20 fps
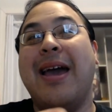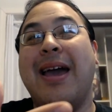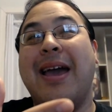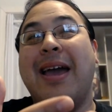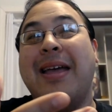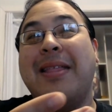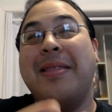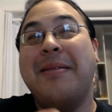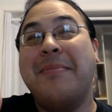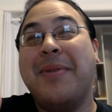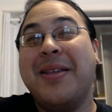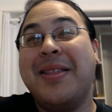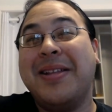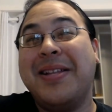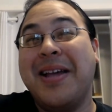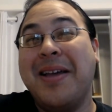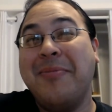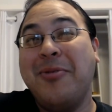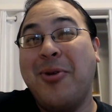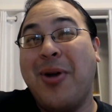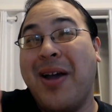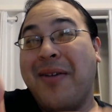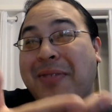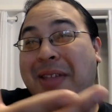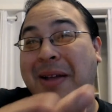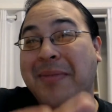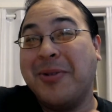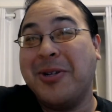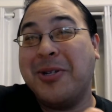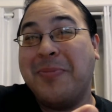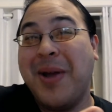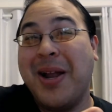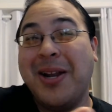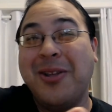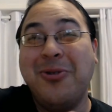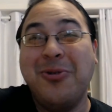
And then by the time you have that much mana,